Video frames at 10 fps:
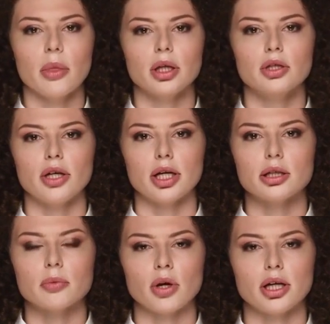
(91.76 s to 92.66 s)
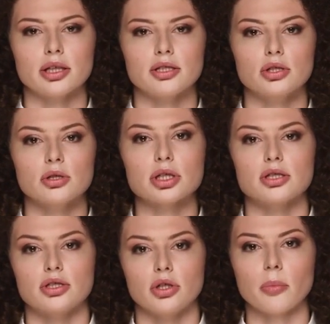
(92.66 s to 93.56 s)
If turning right, keep
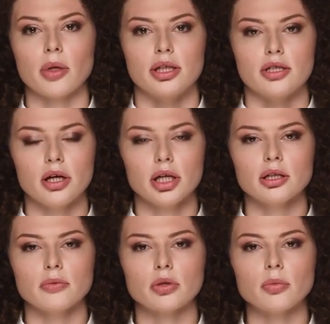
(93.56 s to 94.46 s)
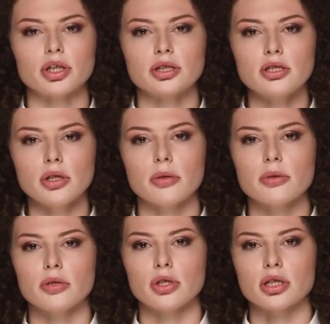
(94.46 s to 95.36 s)
to the right side of the road.
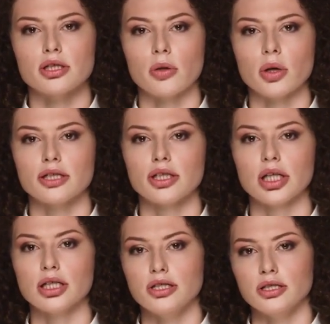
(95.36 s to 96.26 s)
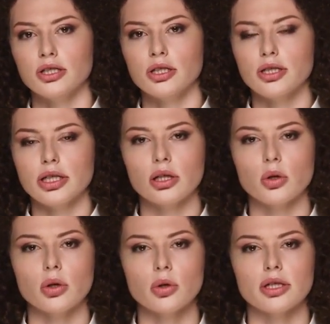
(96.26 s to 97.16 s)
Use your indicators to
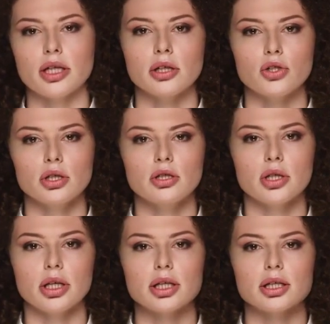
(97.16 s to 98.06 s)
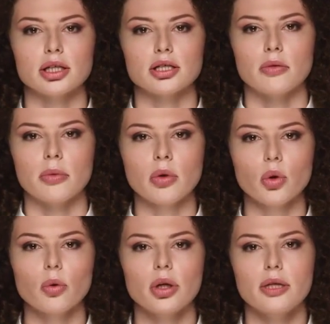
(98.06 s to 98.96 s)
signal your intentions clearly.
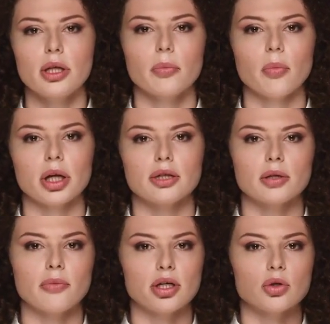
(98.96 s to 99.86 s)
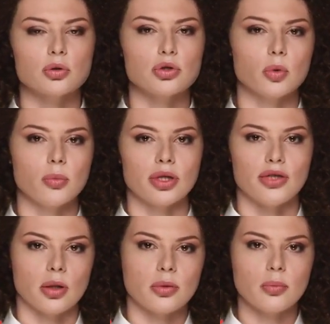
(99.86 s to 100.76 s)
Always give way to vehicles
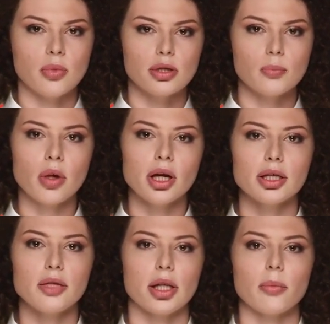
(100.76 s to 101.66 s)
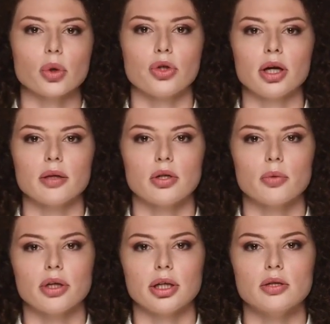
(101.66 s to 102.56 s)
already on the main road and watch out for
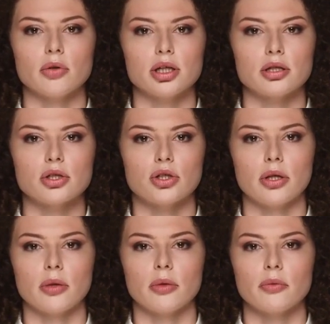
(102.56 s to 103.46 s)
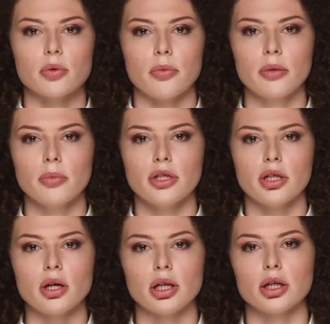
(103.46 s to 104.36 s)
pedestrians. Remember to
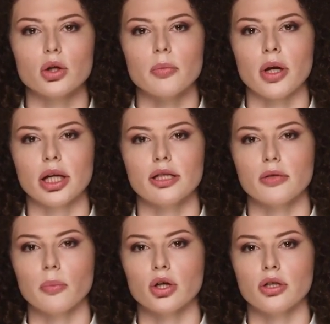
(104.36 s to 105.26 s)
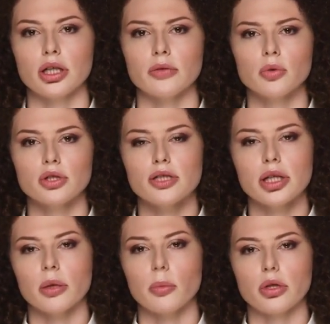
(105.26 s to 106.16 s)
check your blind spot and
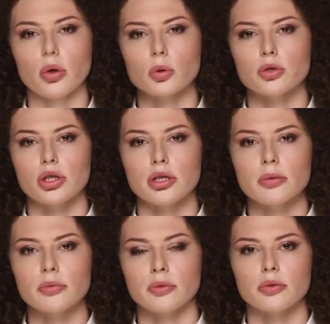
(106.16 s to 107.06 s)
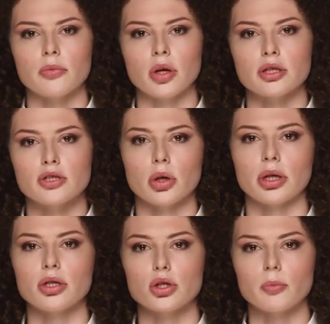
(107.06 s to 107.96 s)
proceed with caution.
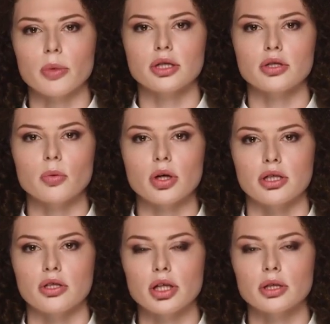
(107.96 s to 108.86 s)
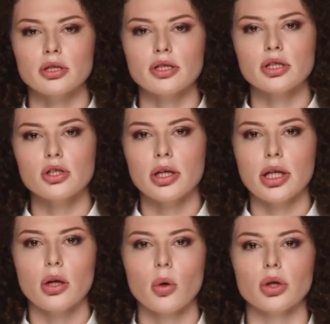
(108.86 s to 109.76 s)
Mastering the correct approach and
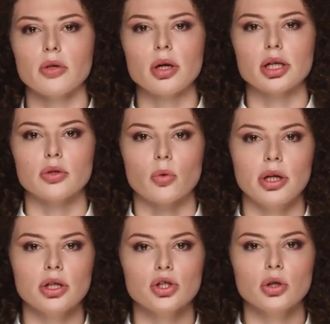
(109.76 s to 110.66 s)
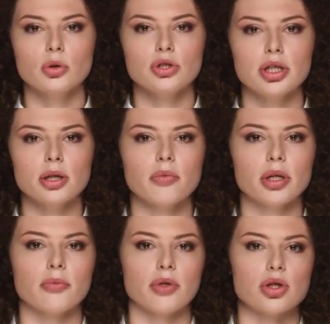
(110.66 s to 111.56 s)
positioning at crossroads will ensure safe
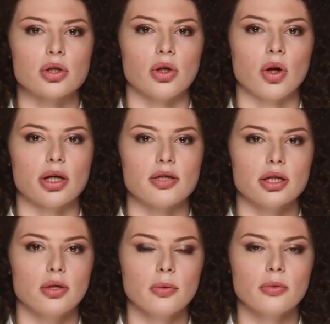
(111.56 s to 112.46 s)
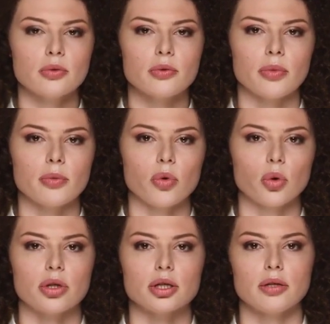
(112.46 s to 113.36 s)
and efficient driving.
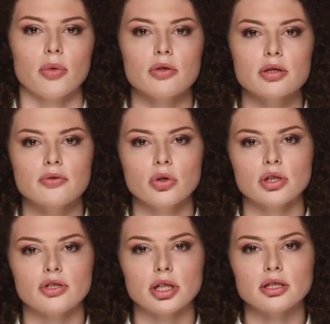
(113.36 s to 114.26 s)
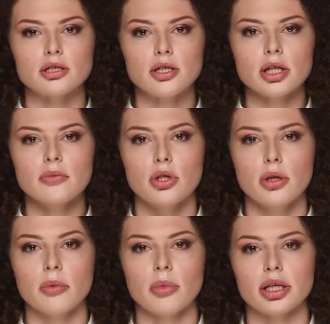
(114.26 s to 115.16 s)
Before moving off, if you are turning left,
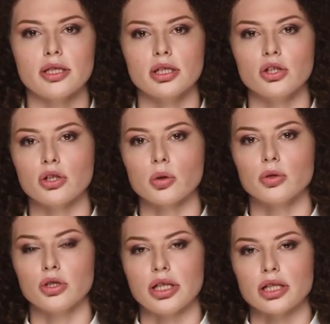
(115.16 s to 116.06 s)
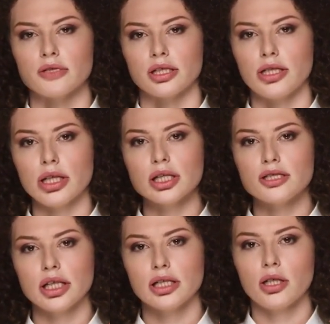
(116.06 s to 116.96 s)
please ensure your left
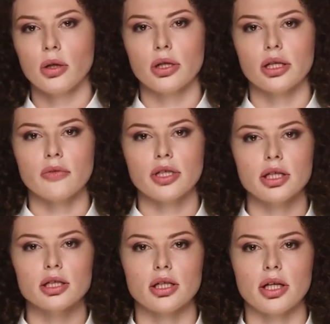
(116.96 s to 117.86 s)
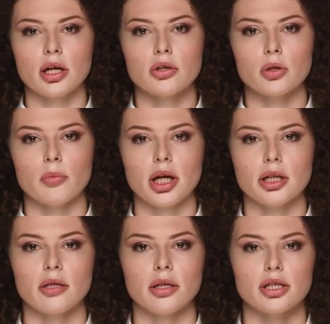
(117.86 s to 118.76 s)
indicator is on, and if it is clear on the
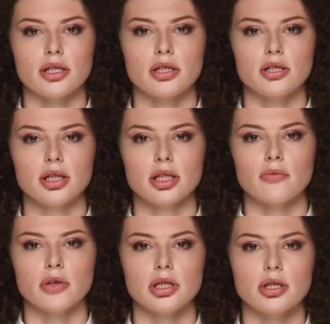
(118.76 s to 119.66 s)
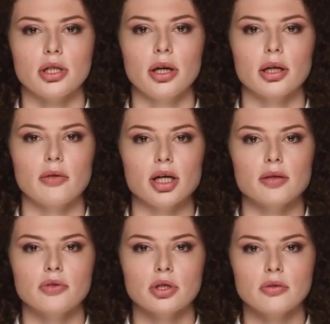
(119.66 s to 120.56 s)
right, then it is clear for you to turn
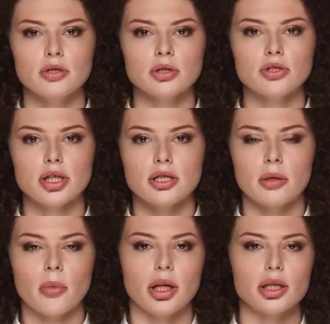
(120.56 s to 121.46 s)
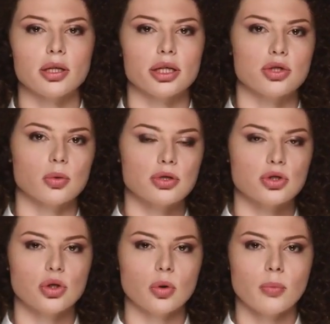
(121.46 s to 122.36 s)
left. If turning right, you need to
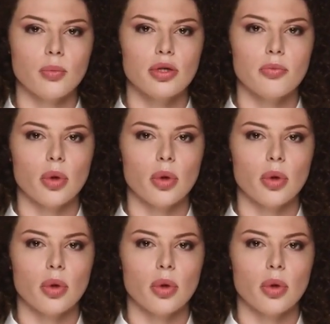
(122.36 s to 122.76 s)
ensure both